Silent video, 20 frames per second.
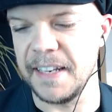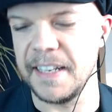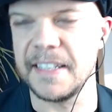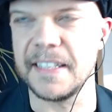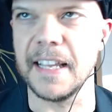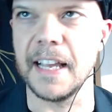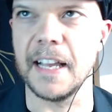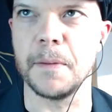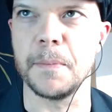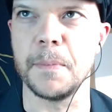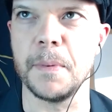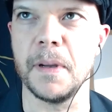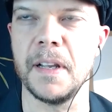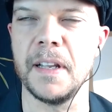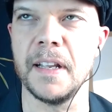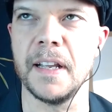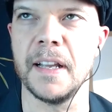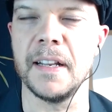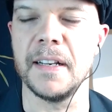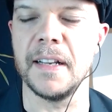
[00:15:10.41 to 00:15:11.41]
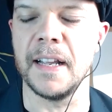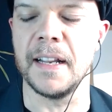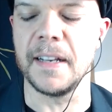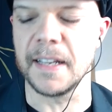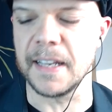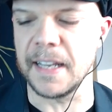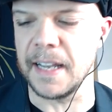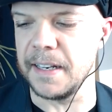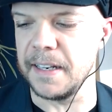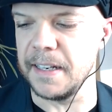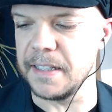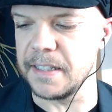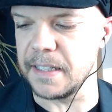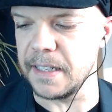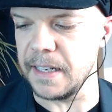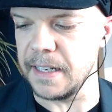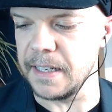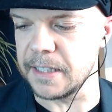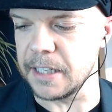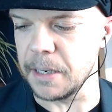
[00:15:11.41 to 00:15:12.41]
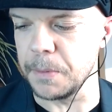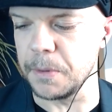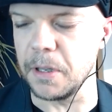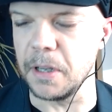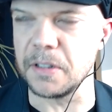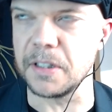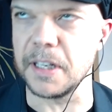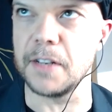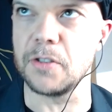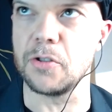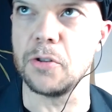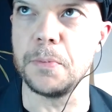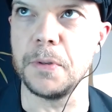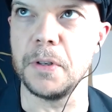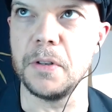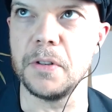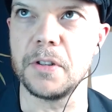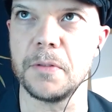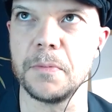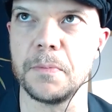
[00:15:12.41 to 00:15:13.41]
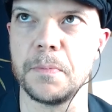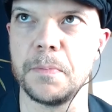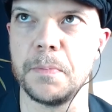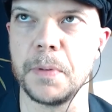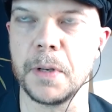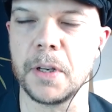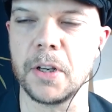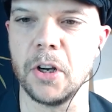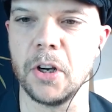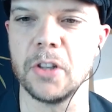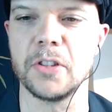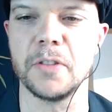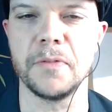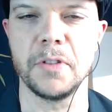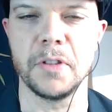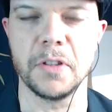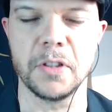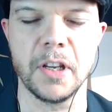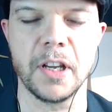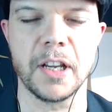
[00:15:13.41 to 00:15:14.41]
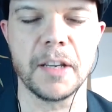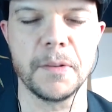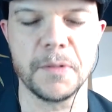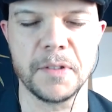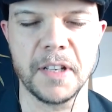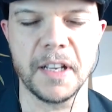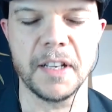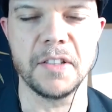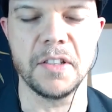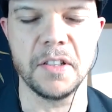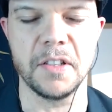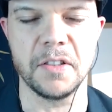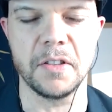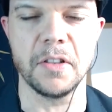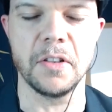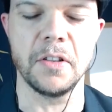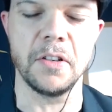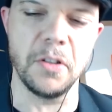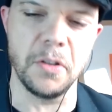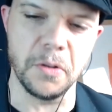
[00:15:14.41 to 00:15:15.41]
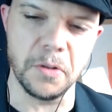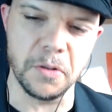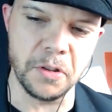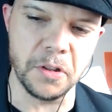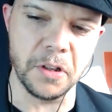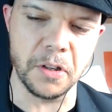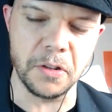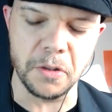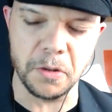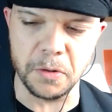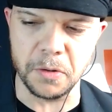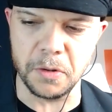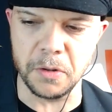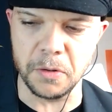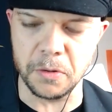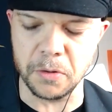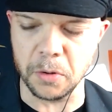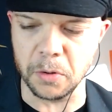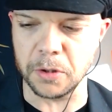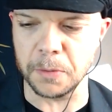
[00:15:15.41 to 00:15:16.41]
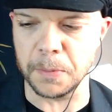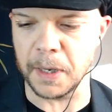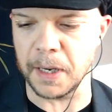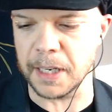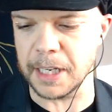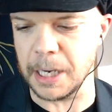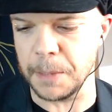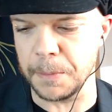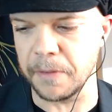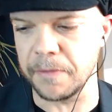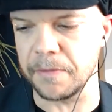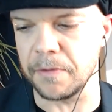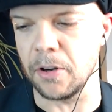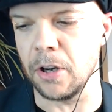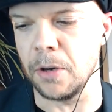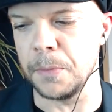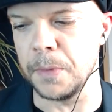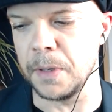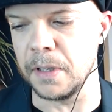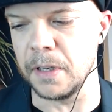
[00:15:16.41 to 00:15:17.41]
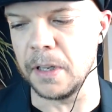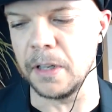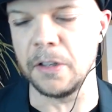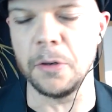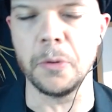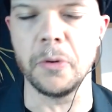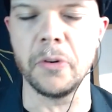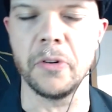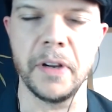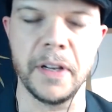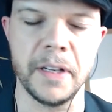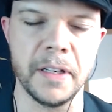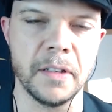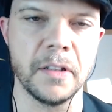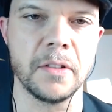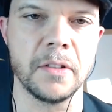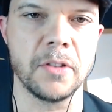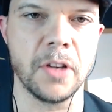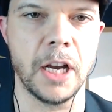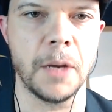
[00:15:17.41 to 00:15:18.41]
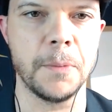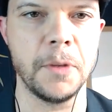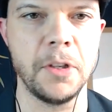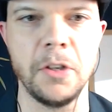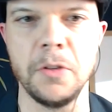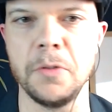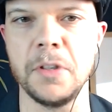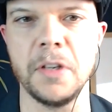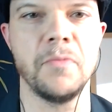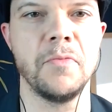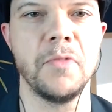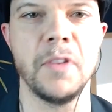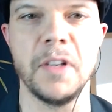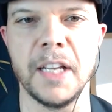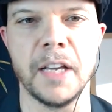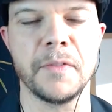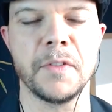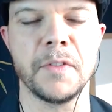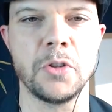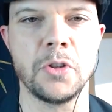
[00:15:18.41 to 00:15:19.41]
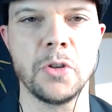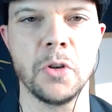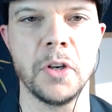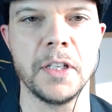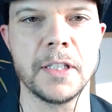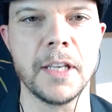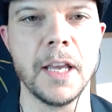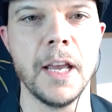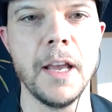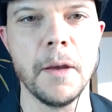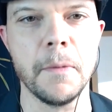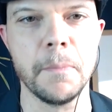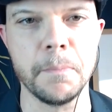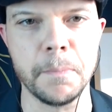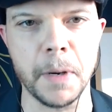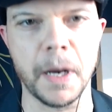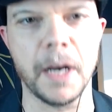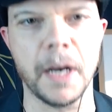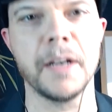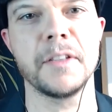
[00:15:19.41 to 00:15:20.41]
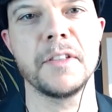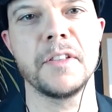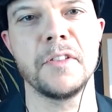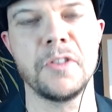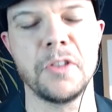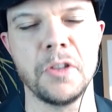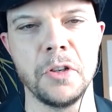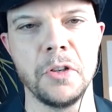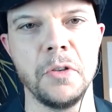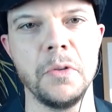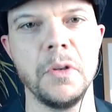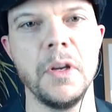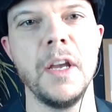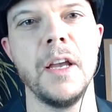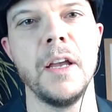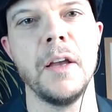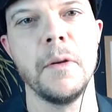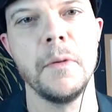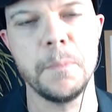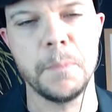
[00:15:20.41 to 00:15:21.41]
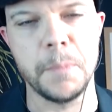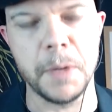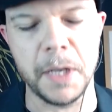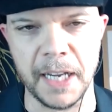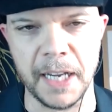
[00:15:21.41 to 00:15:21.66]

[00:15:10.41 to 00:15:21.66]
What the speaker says: is that and again, is some of those attributes because of the circumstances that you talked about coming from and that you were in at the time, that you didn't really have a choice but to be